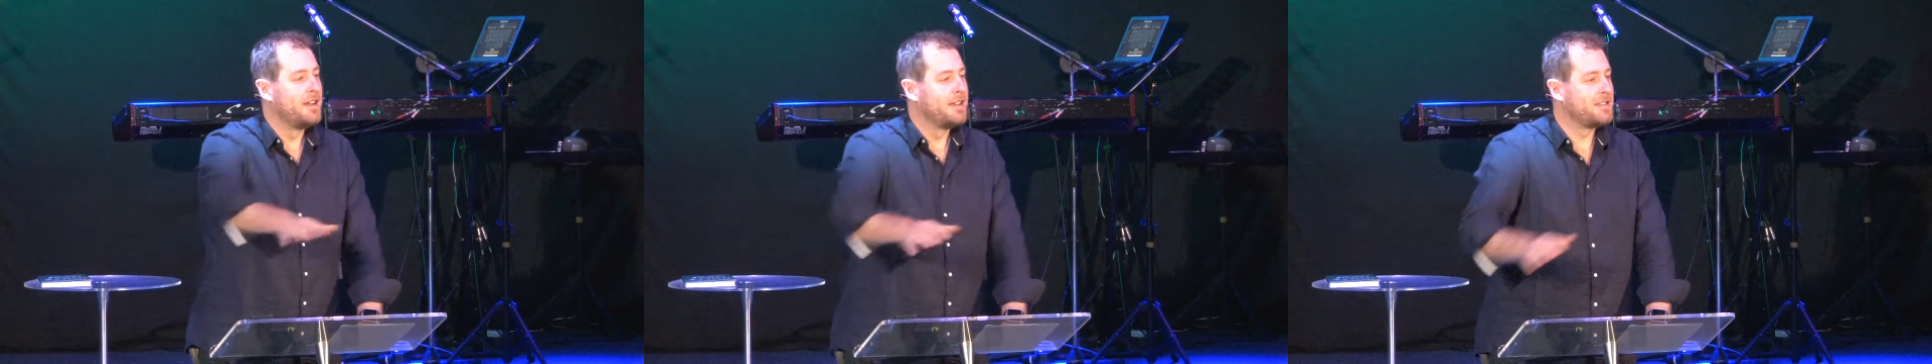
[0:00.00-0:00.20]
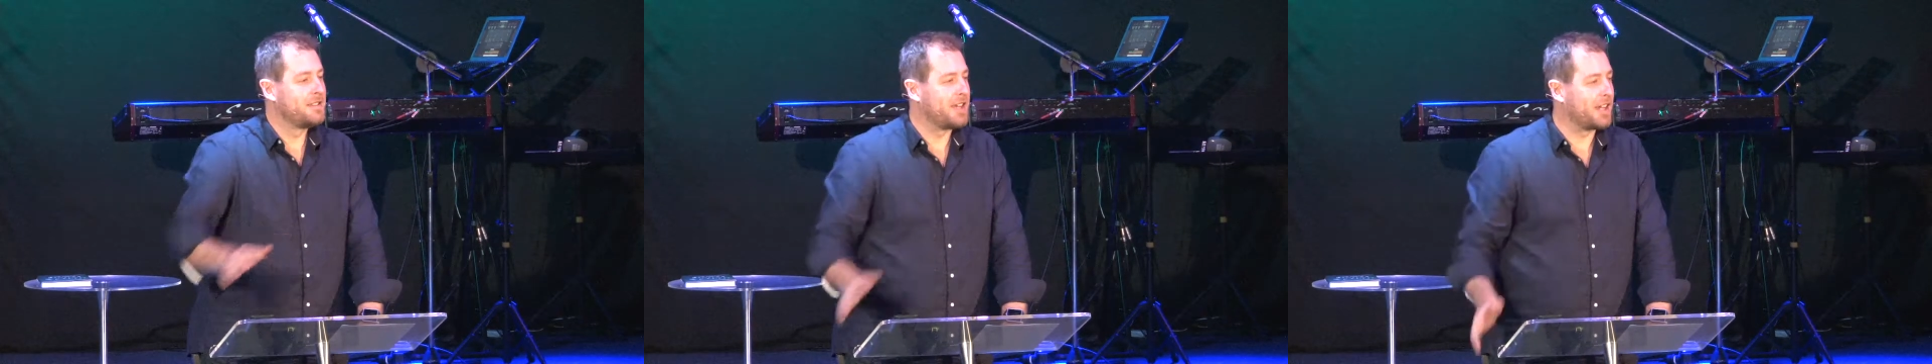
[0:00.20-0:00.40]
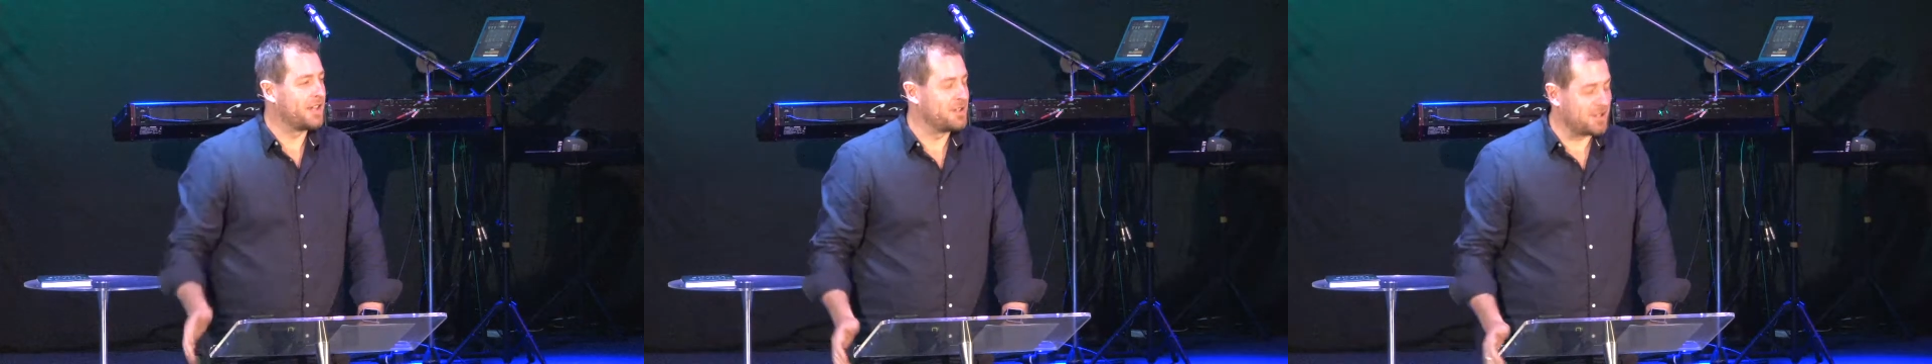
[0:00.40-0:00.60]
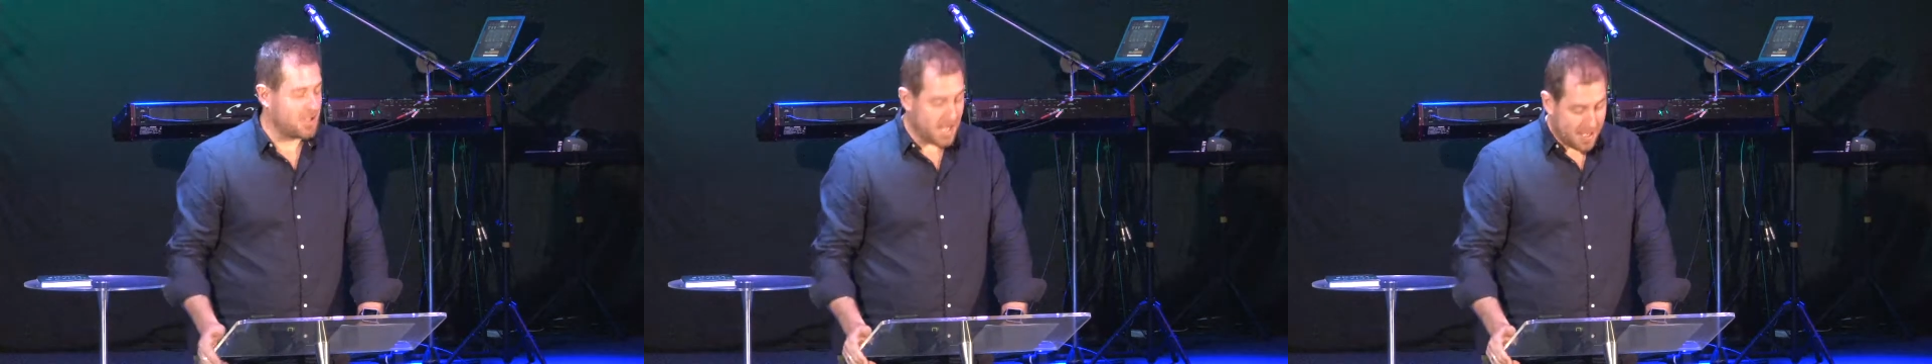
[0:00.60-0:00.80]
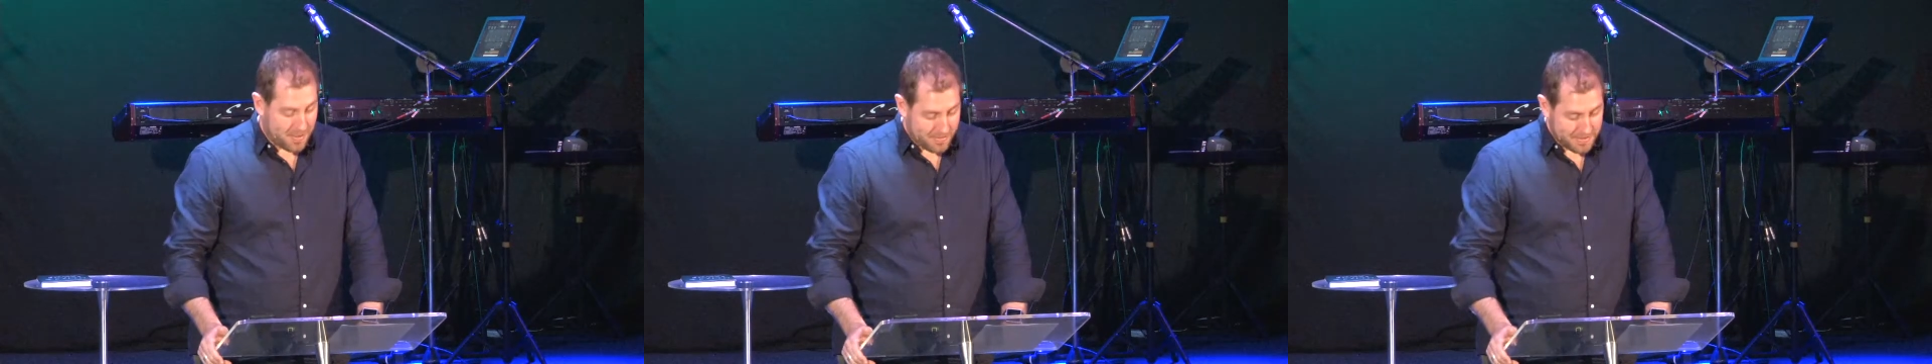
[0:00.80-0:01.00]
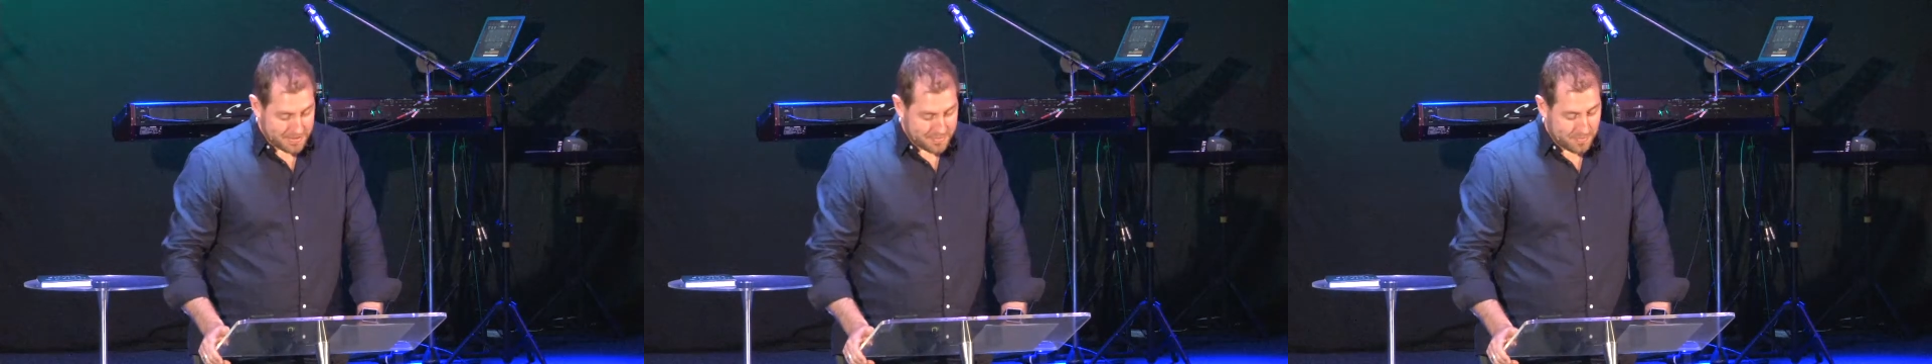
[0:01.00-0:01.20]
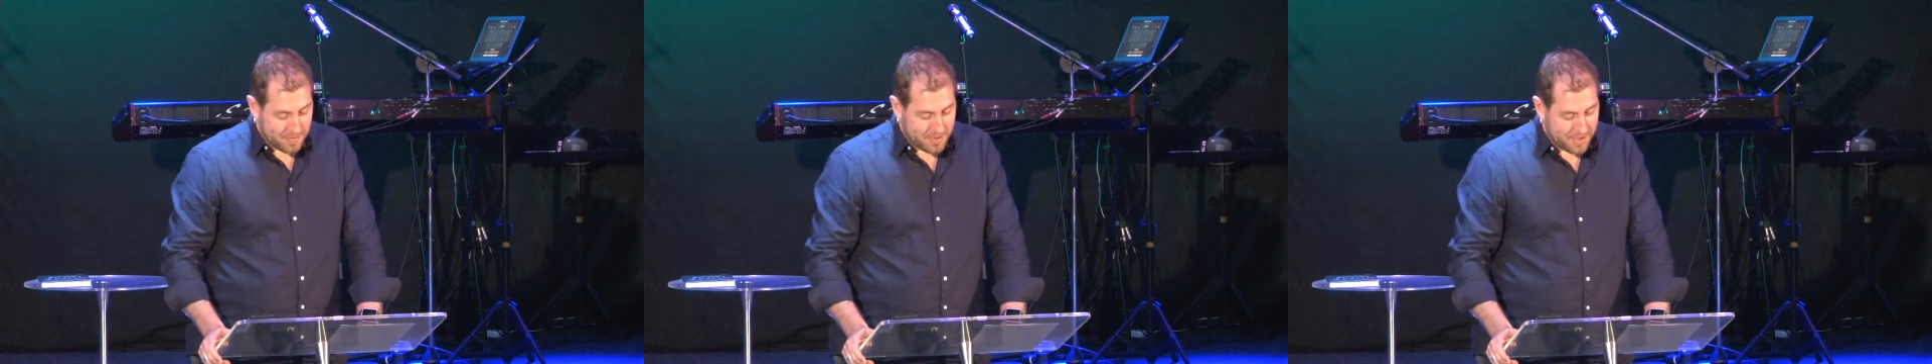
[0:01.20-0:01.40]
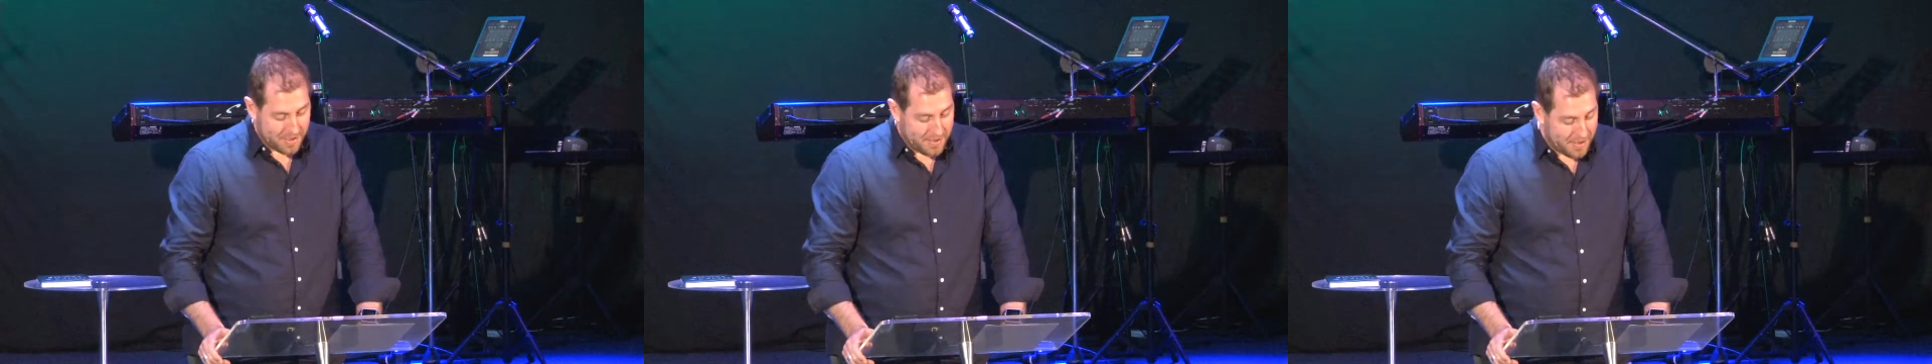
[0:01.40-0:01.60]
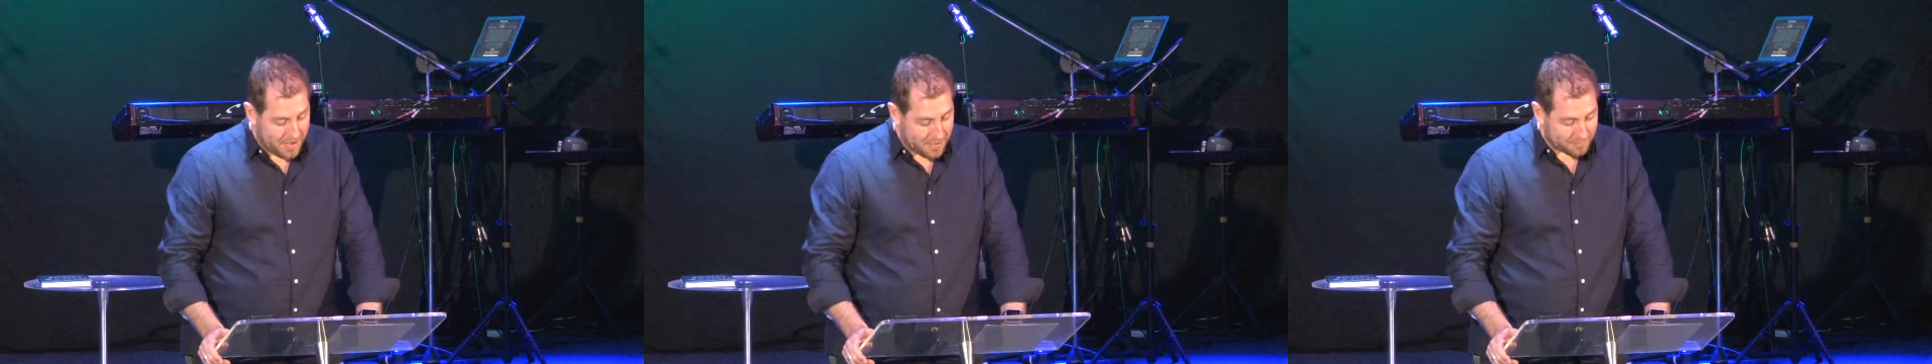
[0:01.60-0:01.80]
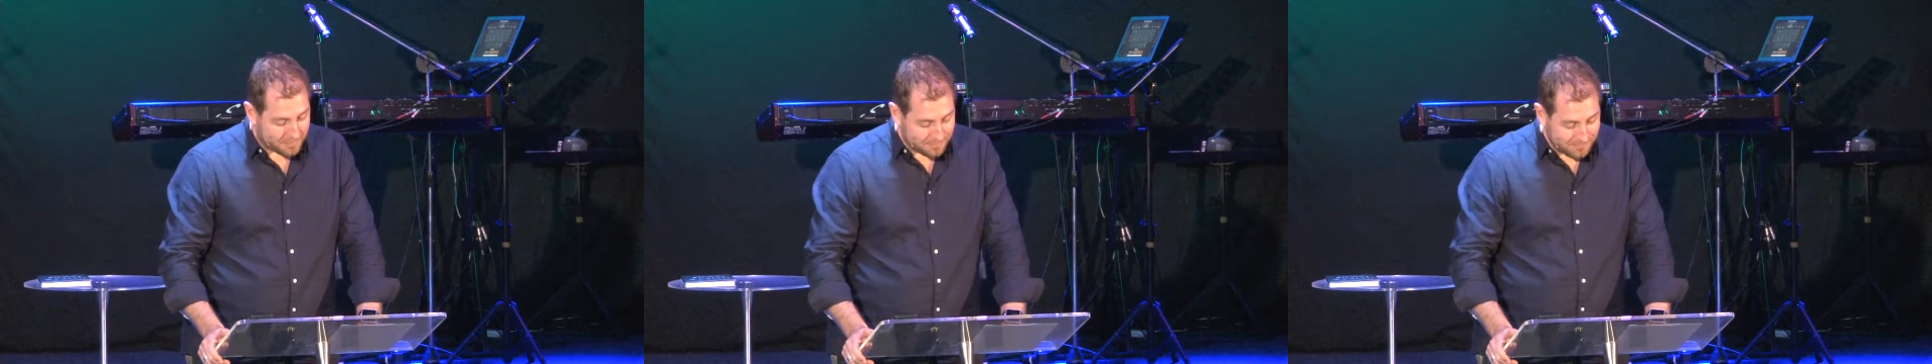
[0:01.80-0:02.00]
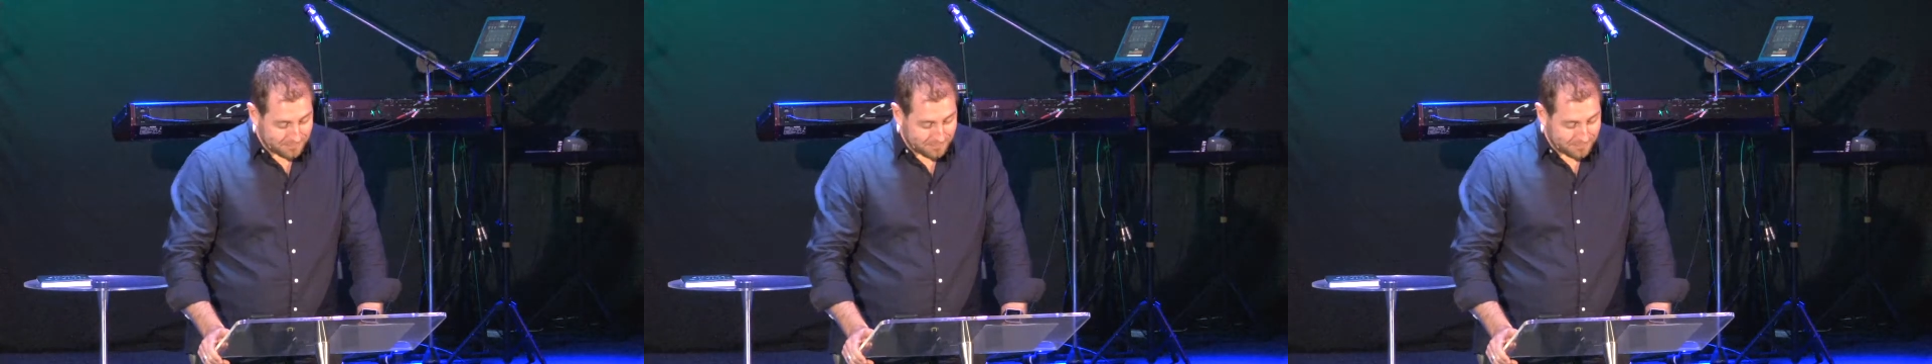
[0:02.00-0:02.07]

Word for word: second shower this morning, I hope.